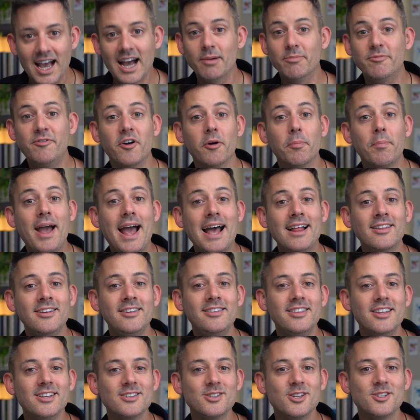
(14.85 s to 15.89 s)
I'm Phil
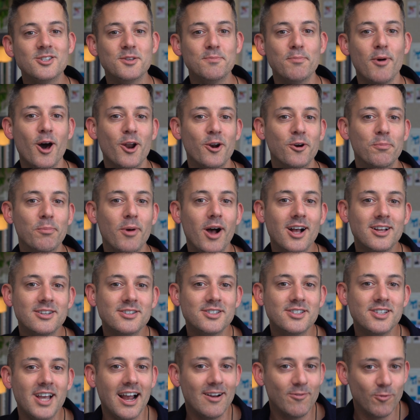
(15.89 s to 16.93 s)
Pallen. This is The Modern
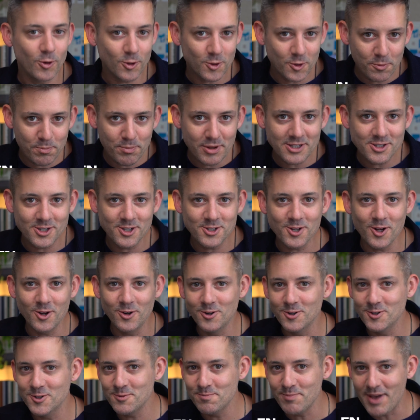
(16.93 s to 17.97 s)
Boss. I've worked with business
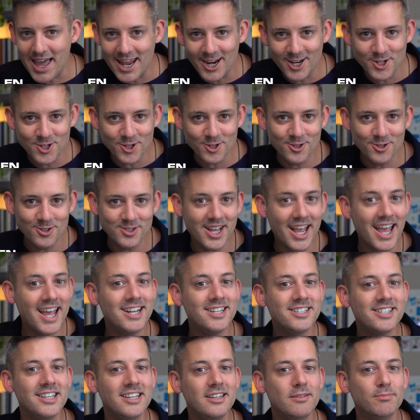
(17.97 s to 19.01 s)
owners, managers,
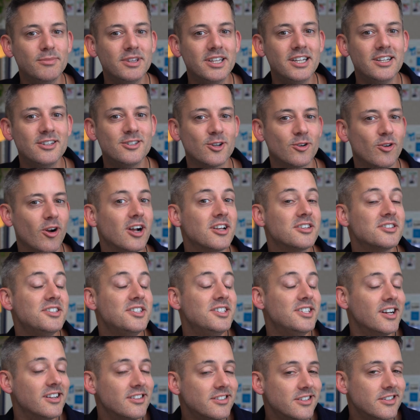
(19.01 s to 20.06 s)
and team leads across
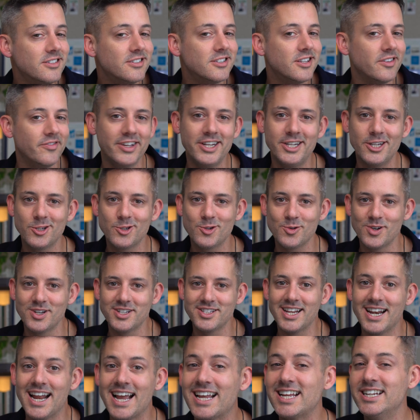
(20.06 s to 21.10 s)
dozens of industries,
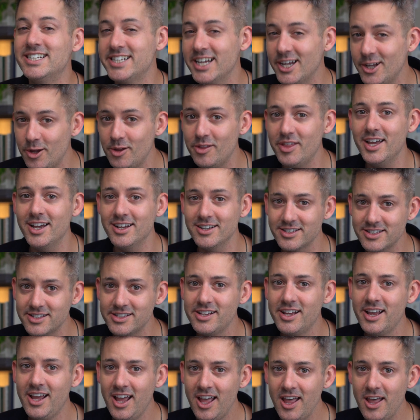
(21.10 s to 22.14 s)
and I can tell you this,
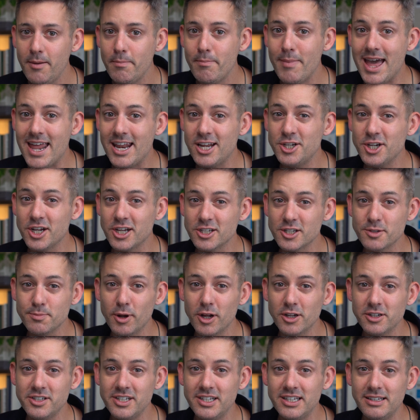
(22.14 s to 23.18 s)
managing a
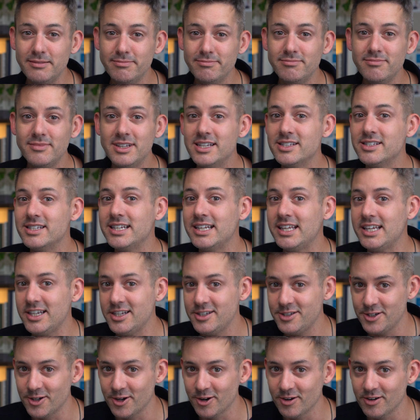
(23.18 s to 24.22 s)
small team isn't
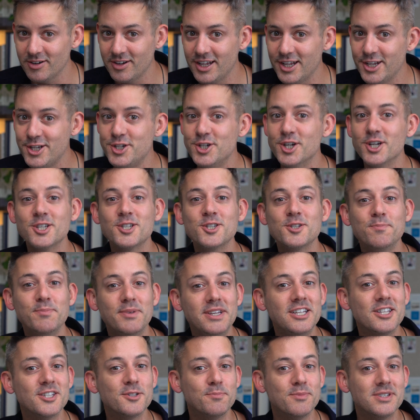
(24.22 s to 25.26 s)
easier. It just
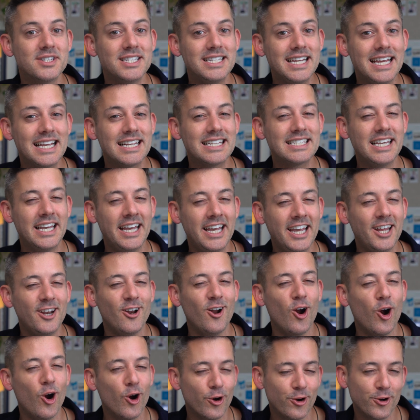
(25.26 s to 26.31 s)
means mistakes hit
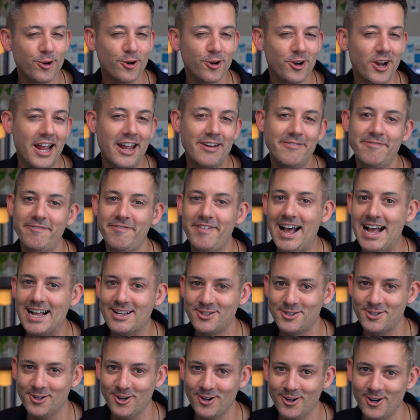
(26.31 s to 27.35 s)
harder and
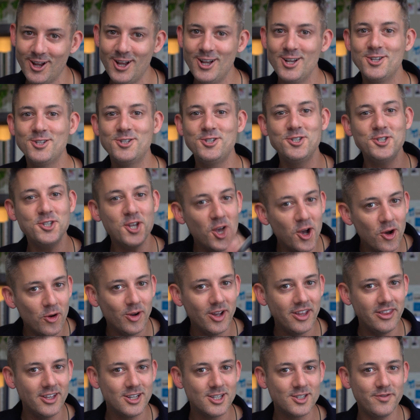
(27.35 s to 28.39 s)
faster. So
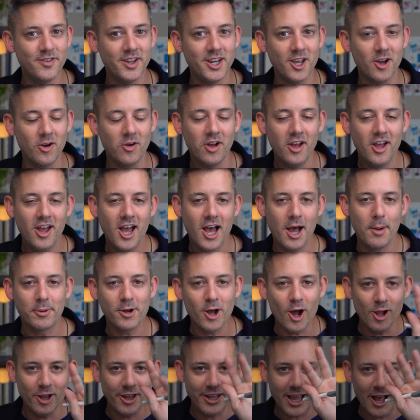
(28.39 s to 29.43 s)
in this video, I'm
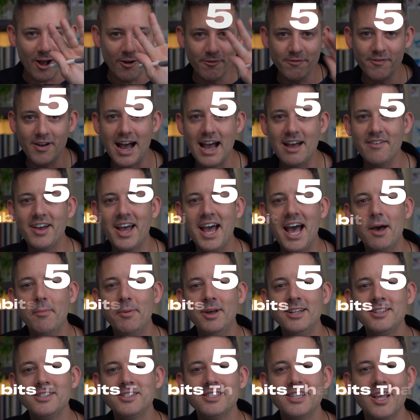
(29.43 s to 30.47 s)
calling out 5
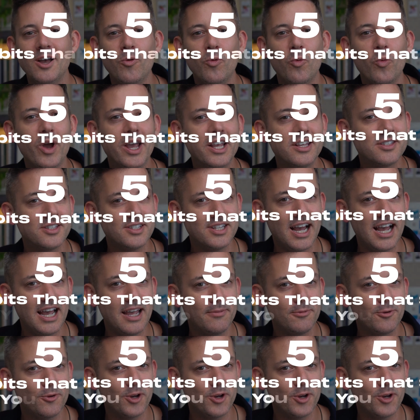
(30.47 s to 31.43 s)
habits that waste time,